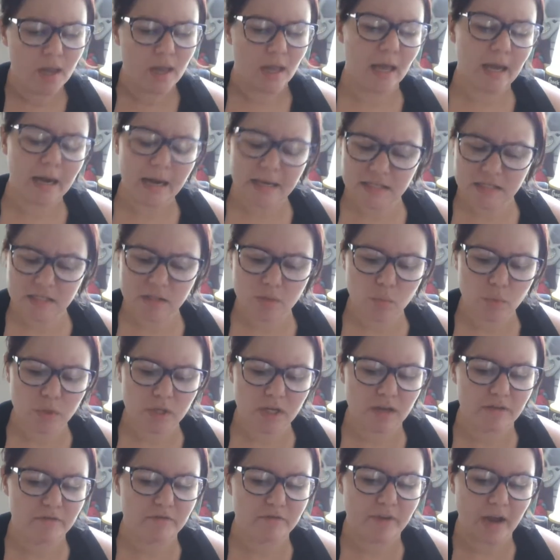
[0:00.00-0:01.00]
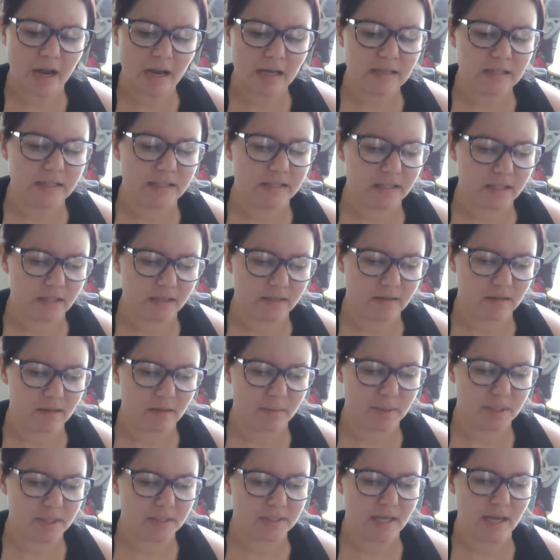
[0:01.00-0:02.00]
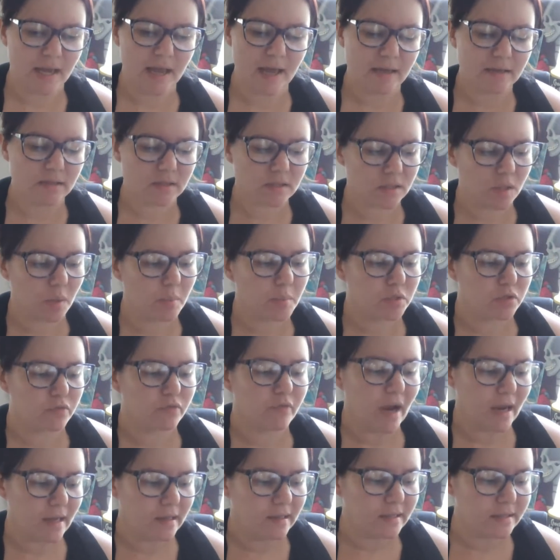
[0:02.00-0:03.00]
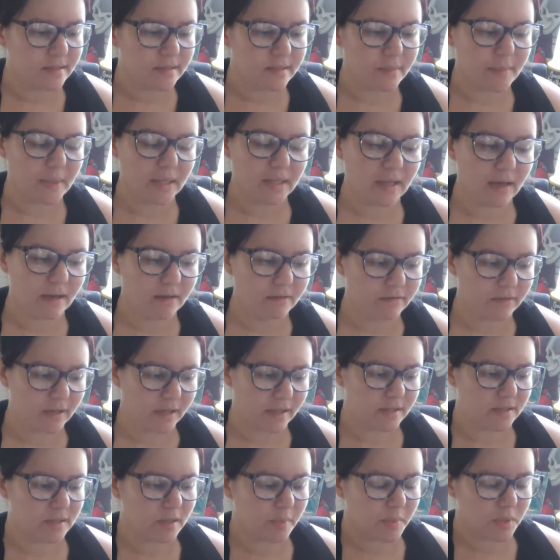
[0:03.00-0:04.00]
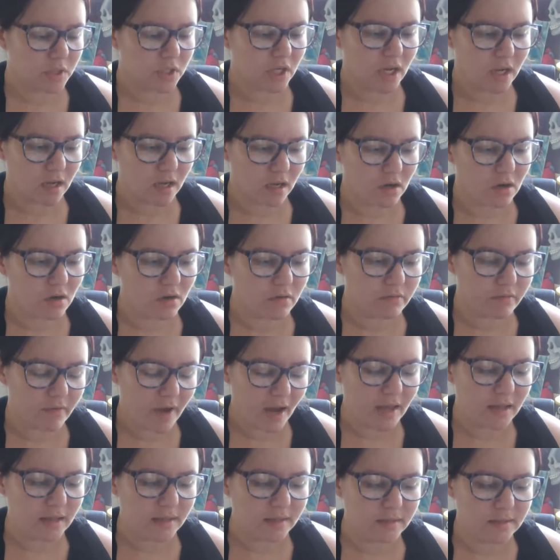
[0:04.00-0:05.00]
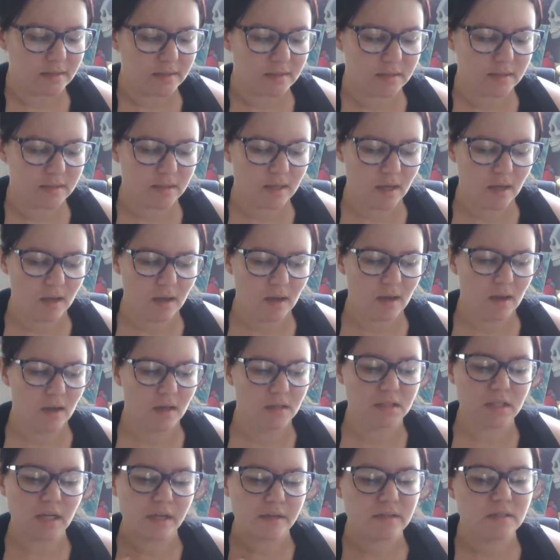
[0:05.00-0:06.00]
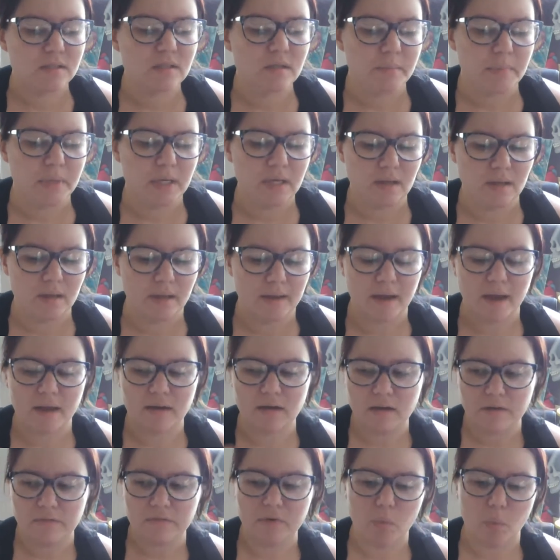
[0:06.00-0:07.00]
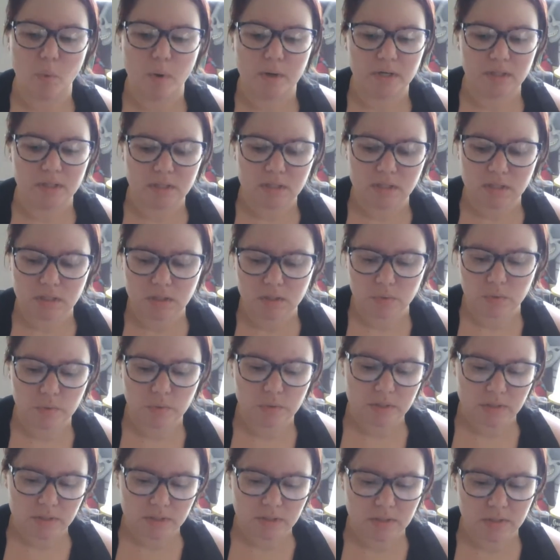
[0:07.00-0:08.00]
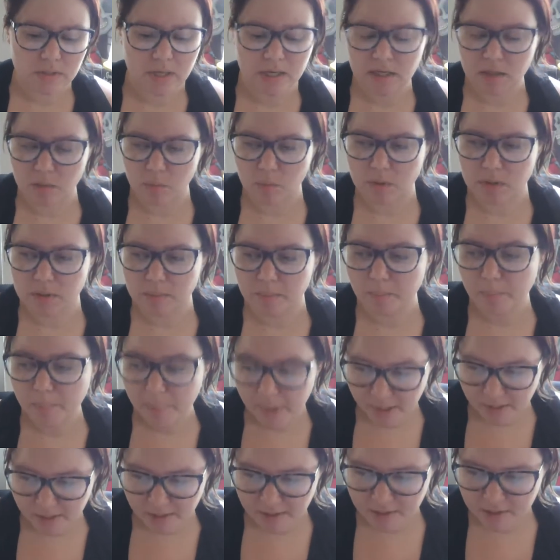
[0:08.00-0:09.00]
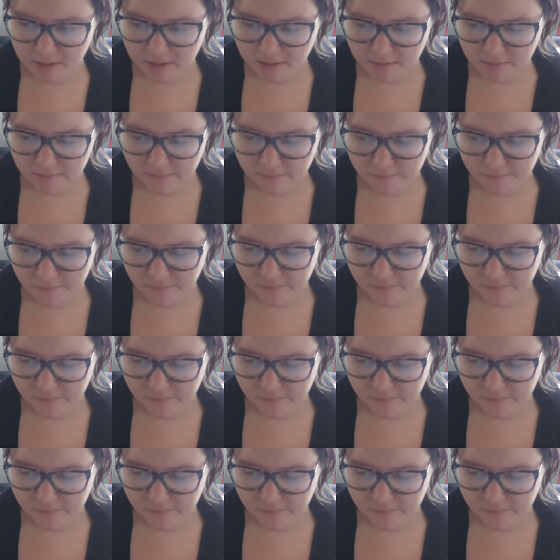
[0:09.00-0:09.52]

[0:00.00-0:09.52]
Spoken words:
And I didn't want to get violent either because I had so much violence in my life, like so much anger and violence done to me. Like I never wanted to do it to anyone, but